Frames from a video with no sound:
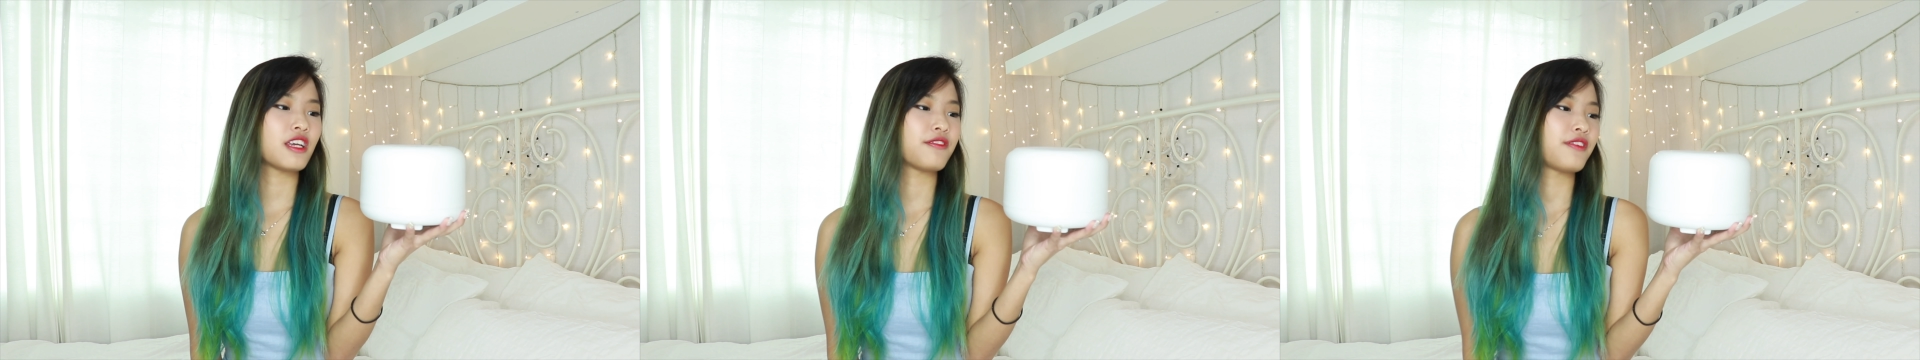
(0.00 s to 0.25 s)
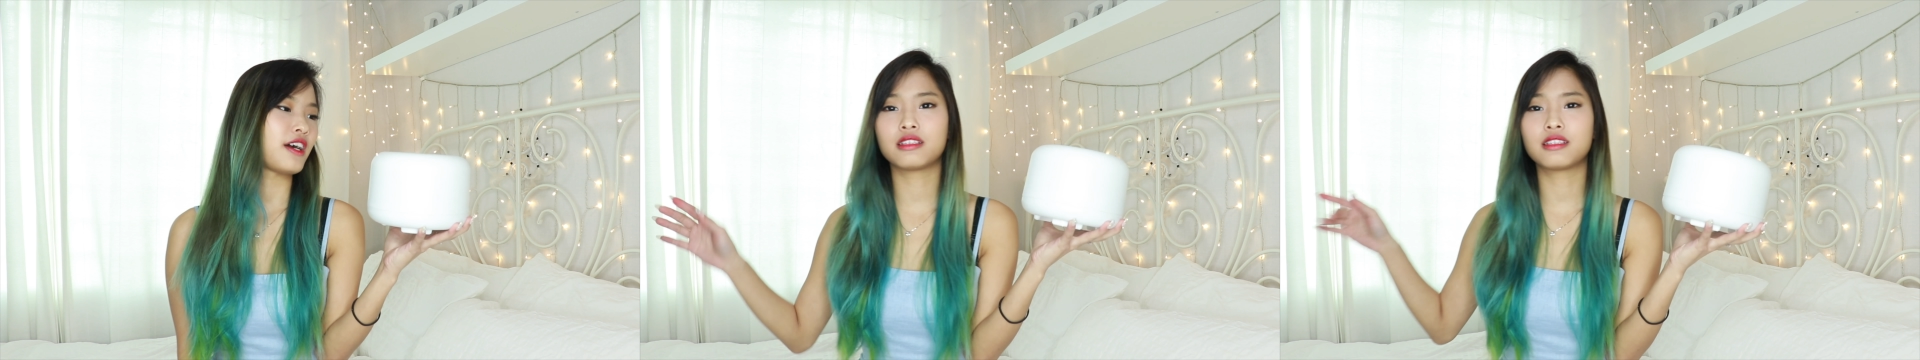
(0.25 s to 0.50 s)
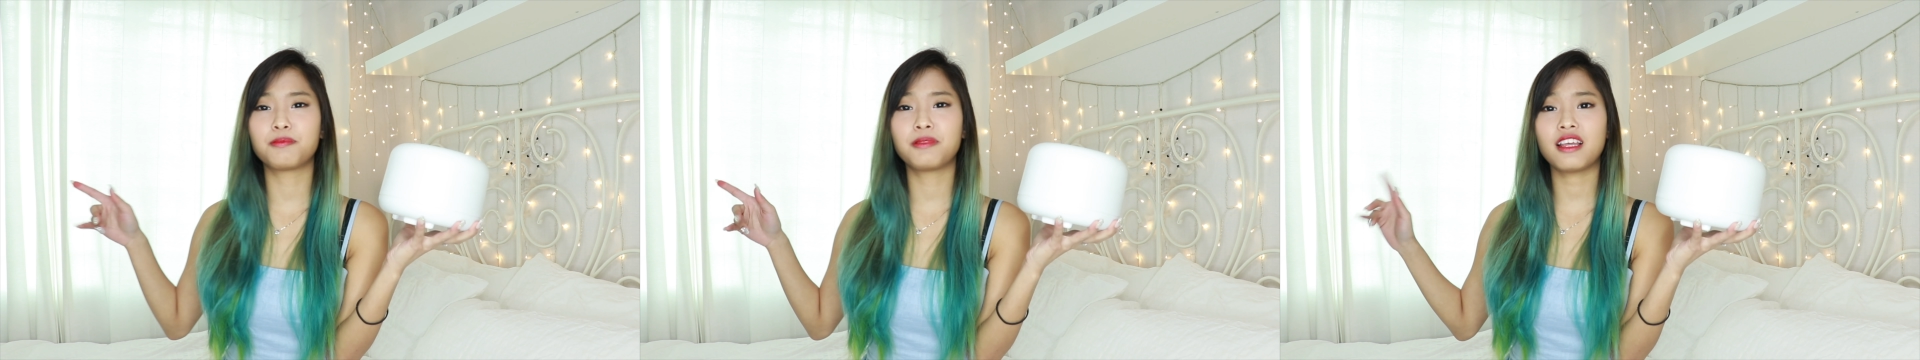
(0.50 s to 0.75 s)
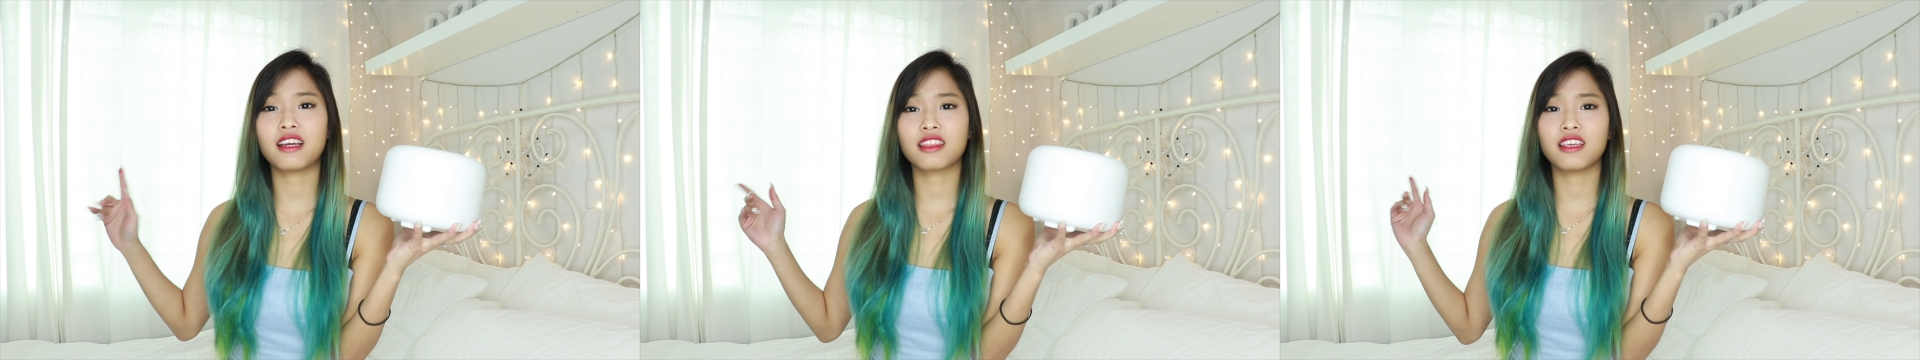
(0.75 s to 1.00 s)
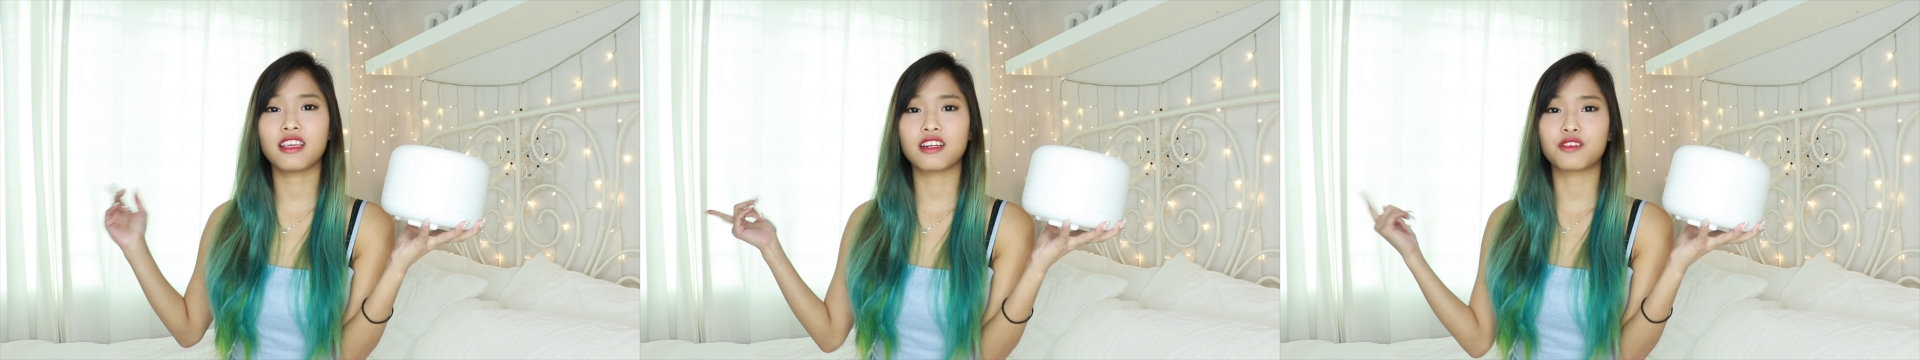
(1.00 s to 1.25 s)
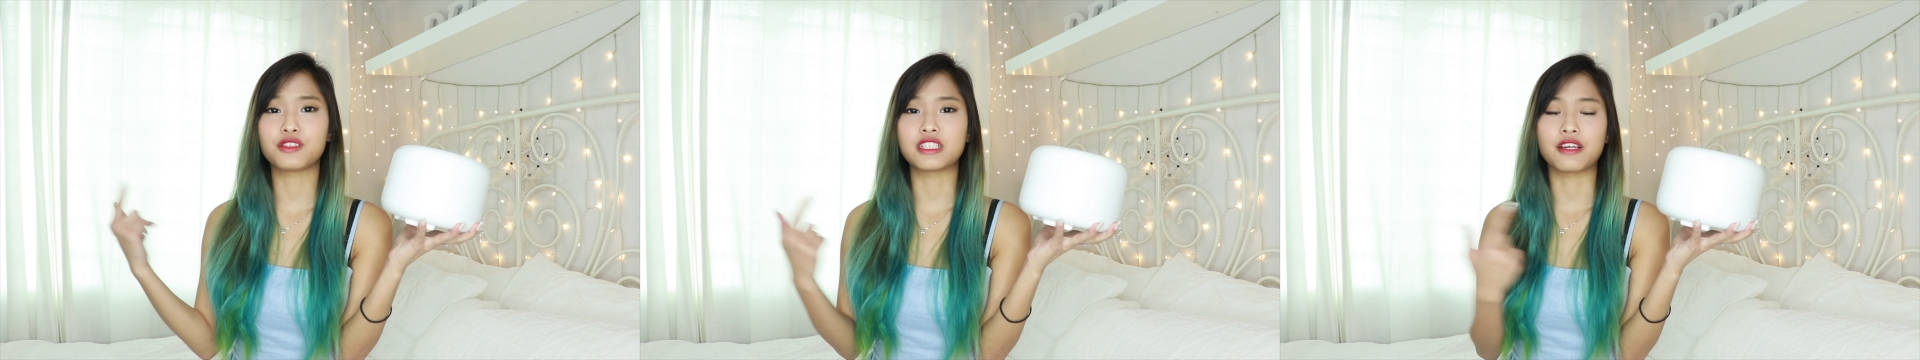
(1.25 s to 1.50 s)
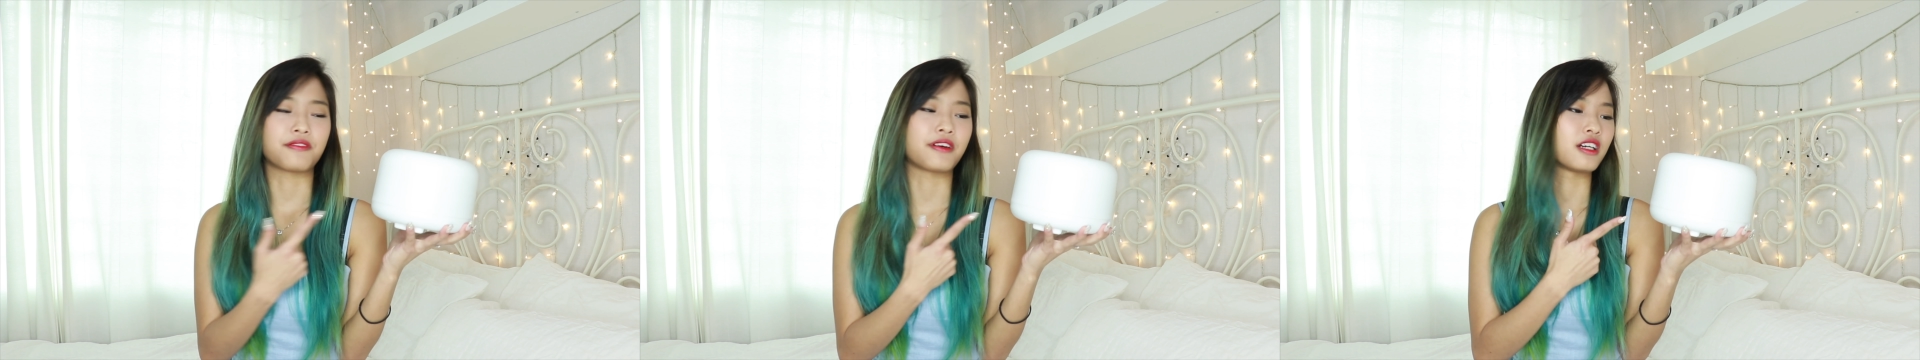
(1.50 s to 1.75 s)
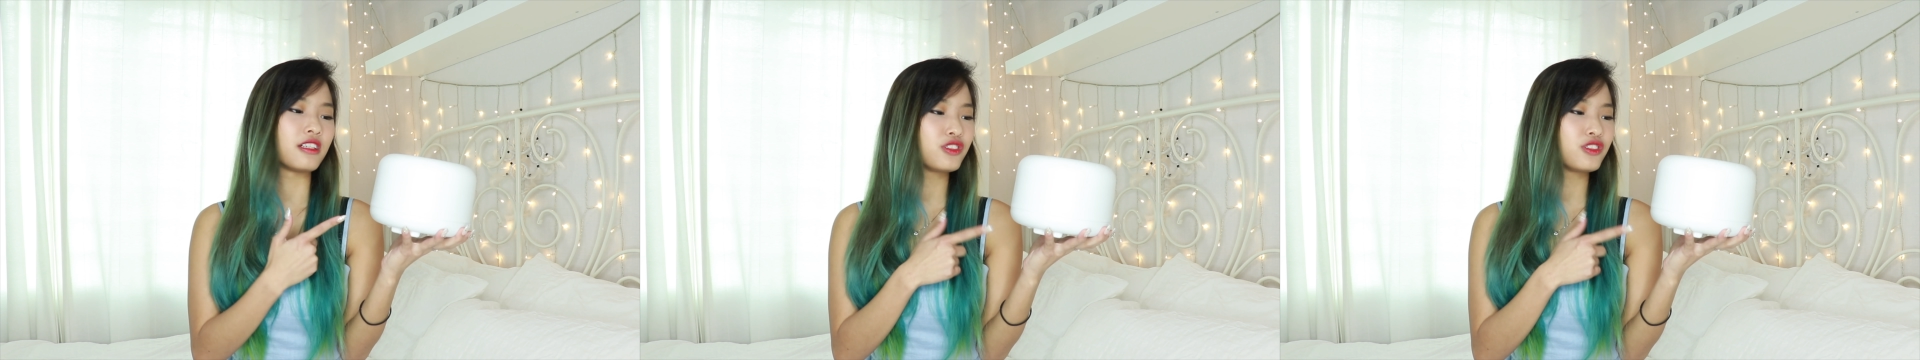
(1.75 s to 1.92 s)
that far the plug thing cannot reach that far